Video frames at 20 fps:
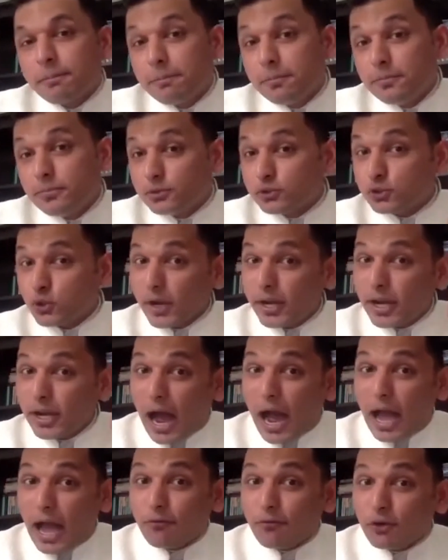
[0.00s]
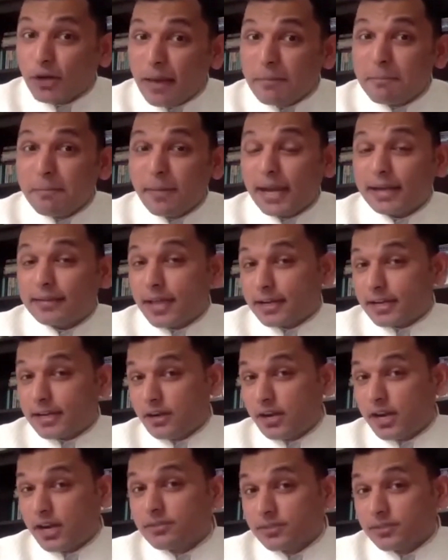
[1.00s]
So I would have made that a
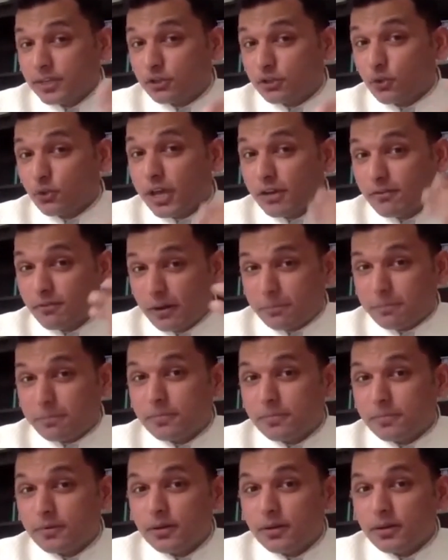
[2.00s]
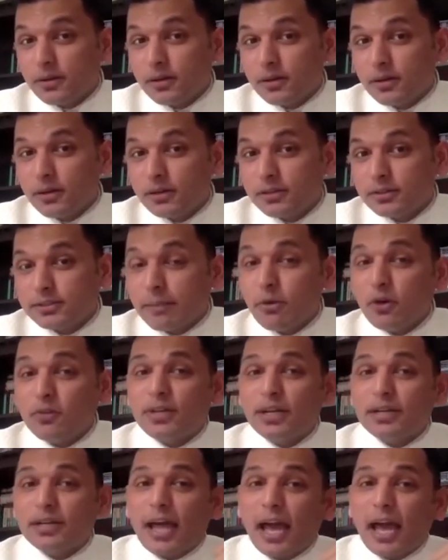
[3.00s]
reason to give up. Some of the
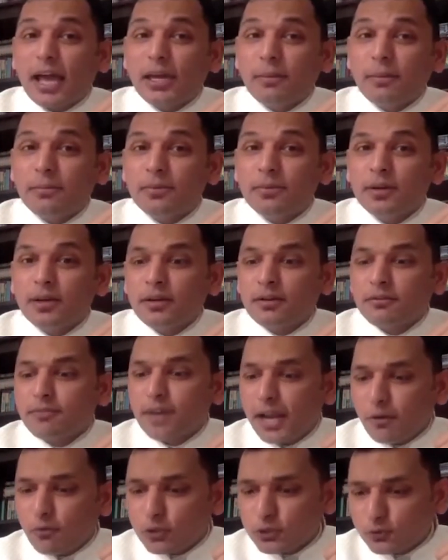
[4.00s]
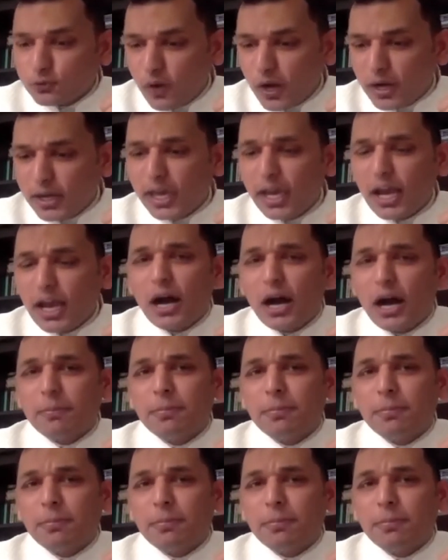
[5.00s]
time when I was working up